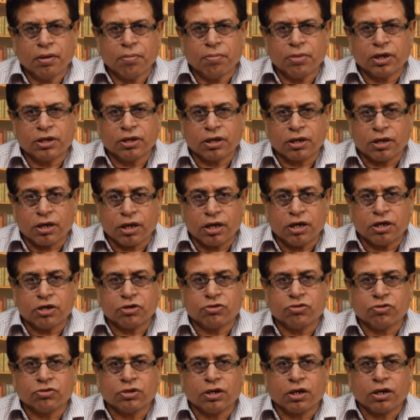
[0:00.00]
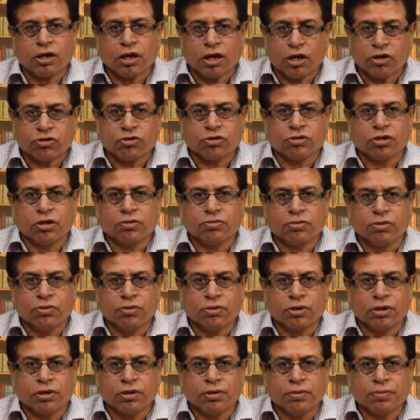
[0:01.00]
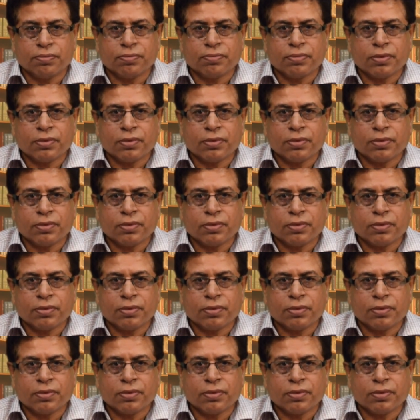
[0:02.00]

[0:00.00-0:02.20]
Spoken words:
but the current issues are also routed.